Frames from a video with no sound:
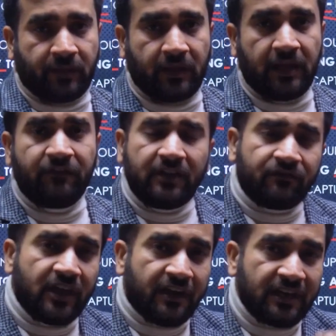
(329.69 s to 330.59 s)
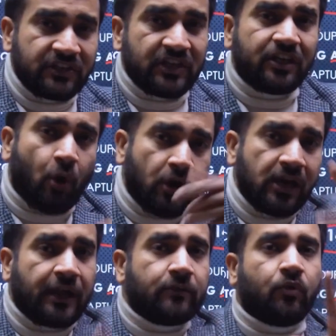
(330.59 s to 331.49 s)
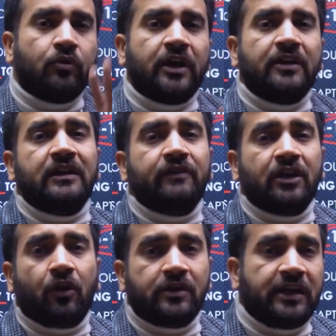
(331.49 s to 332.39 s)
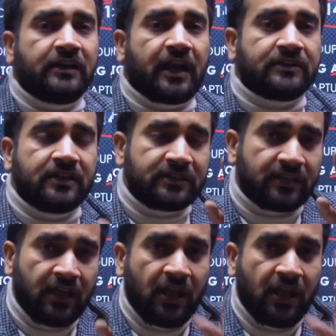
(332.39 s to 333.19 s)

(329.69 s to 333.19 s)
Even if they are reaching in online mode and delivering online classes,